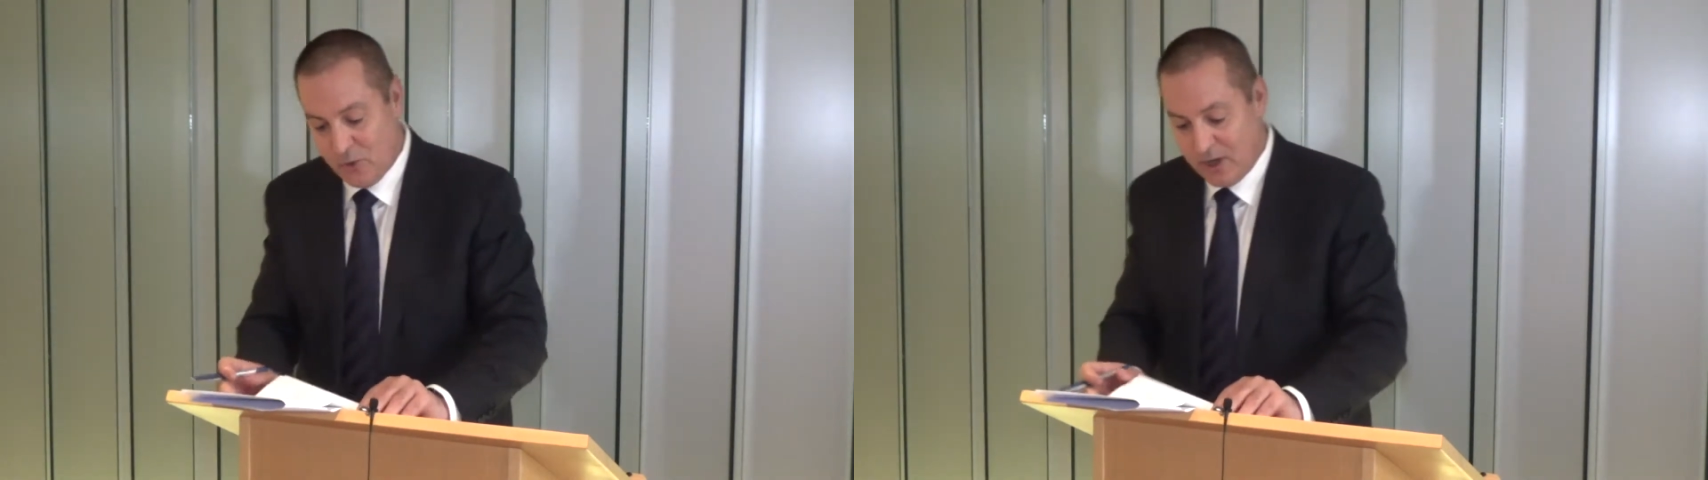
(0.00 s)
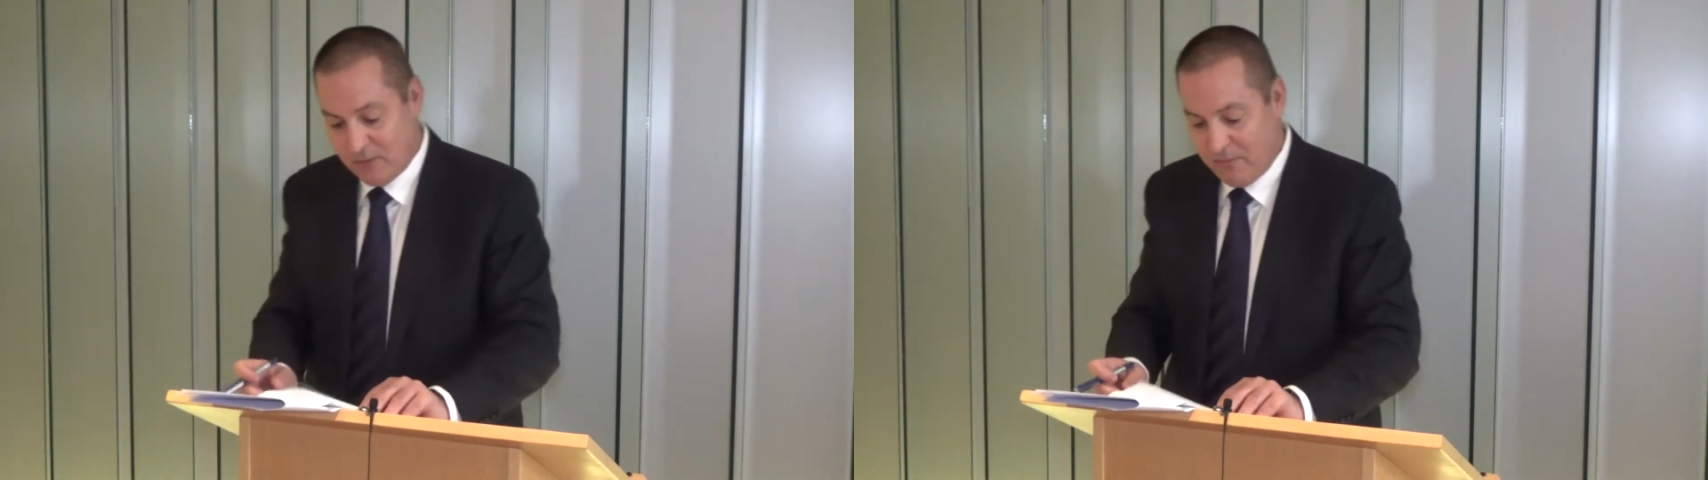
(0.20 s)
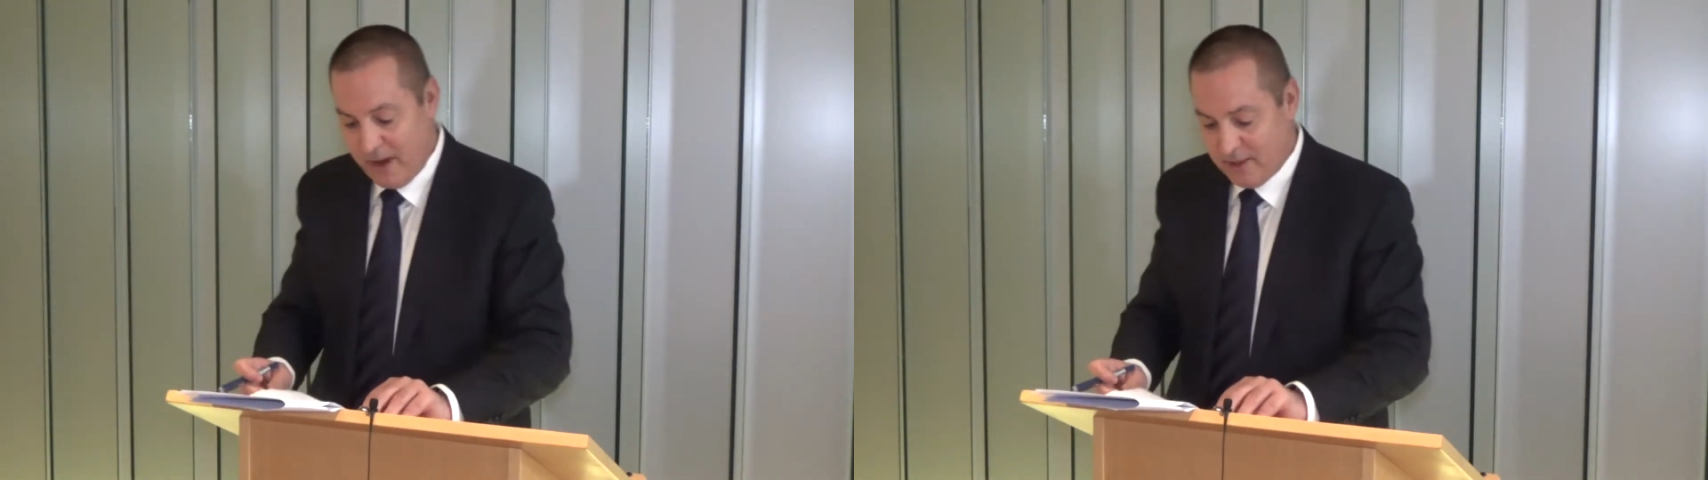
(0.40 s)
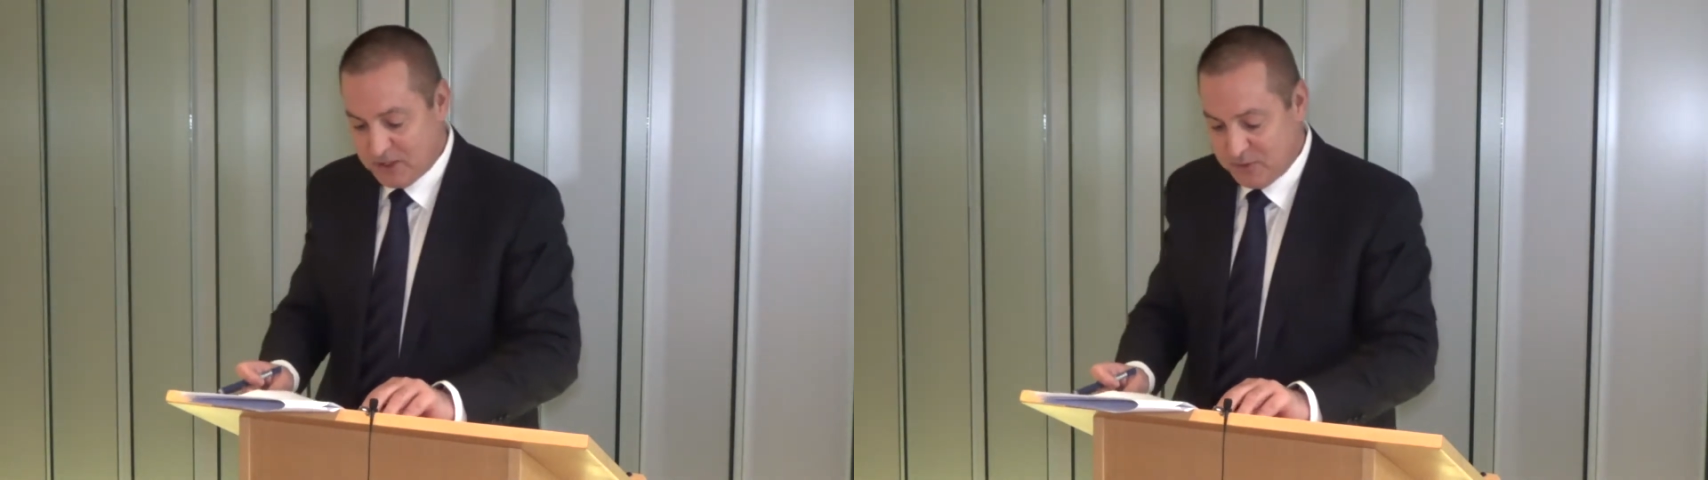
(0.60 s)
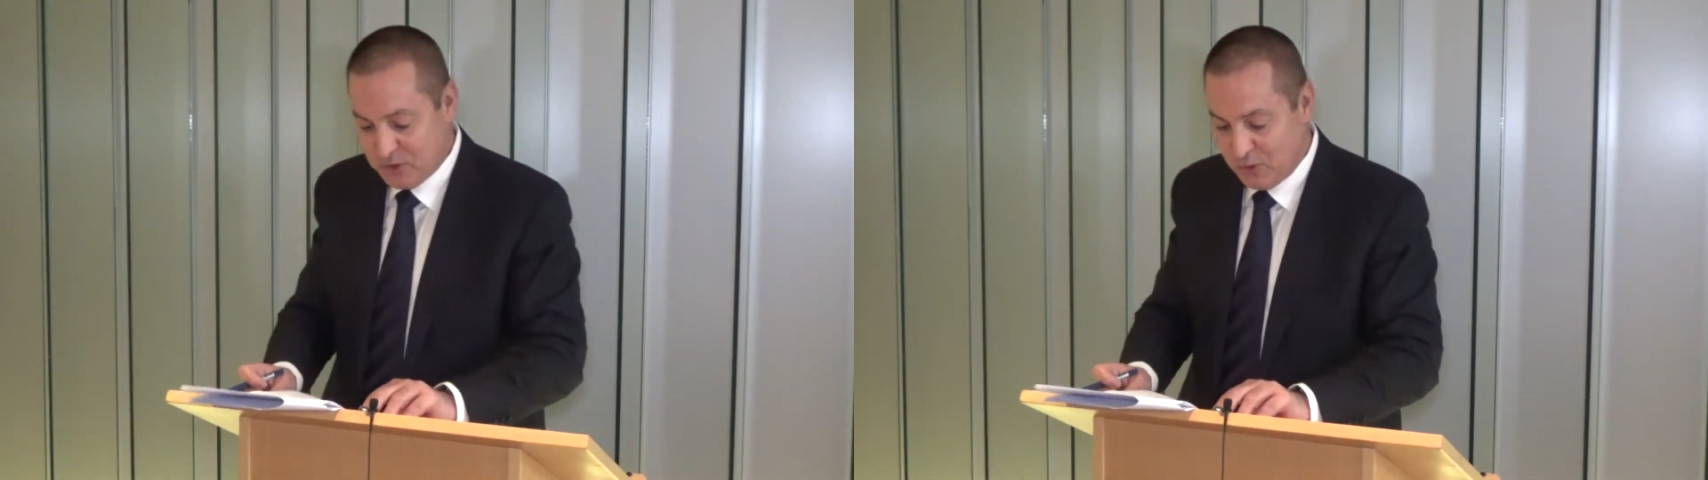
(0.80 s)
correct
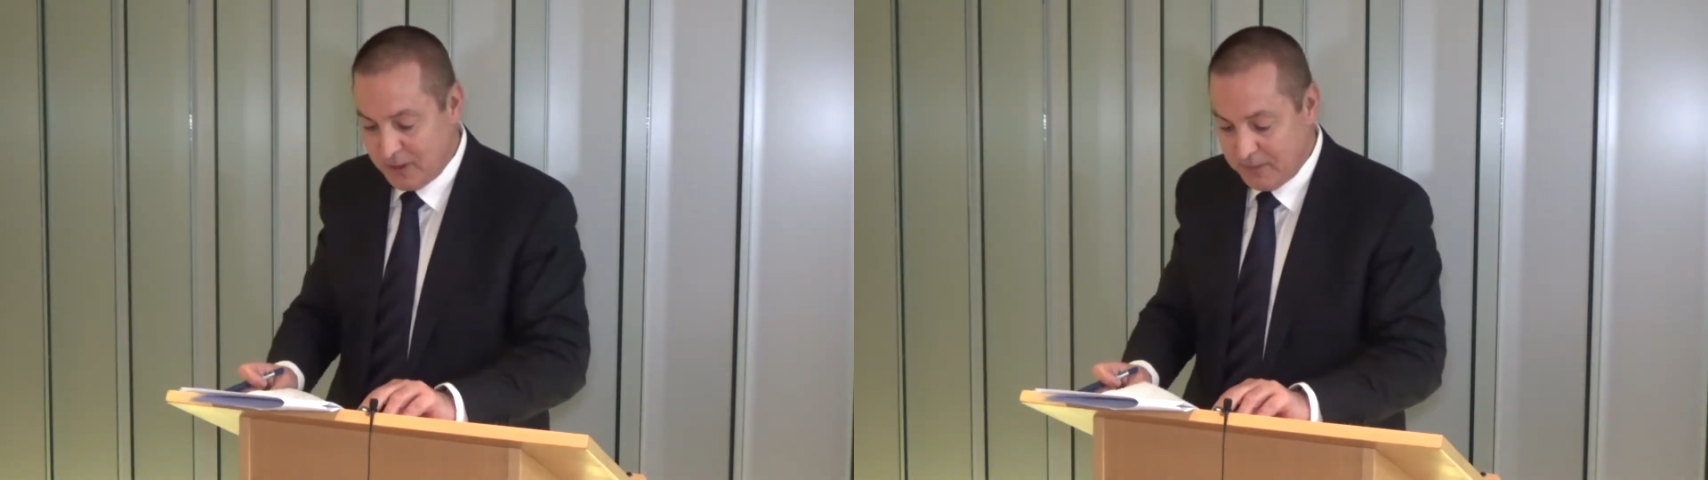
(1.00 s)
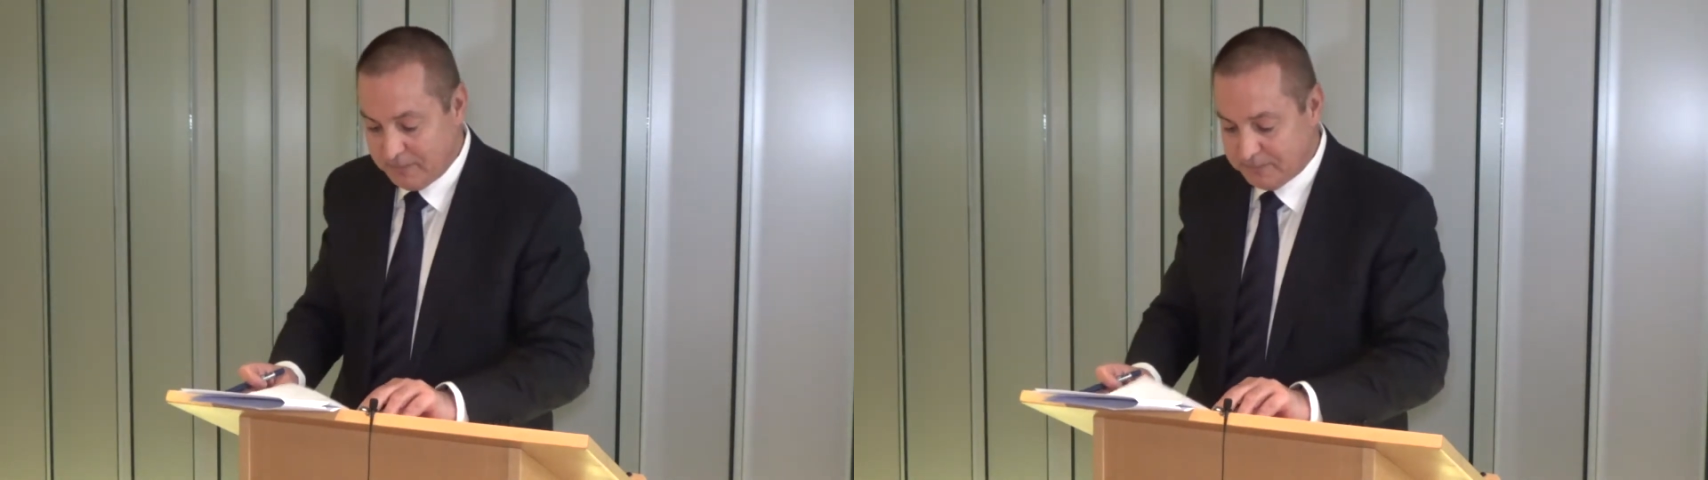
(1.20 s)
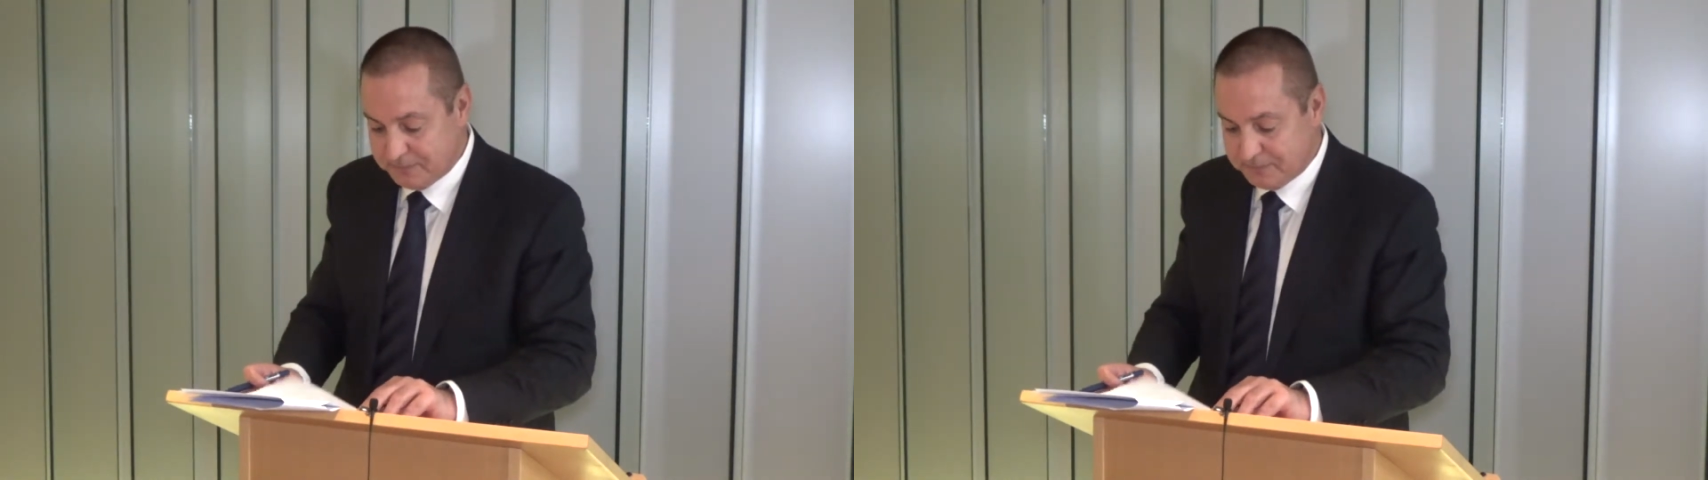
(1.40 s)
balance between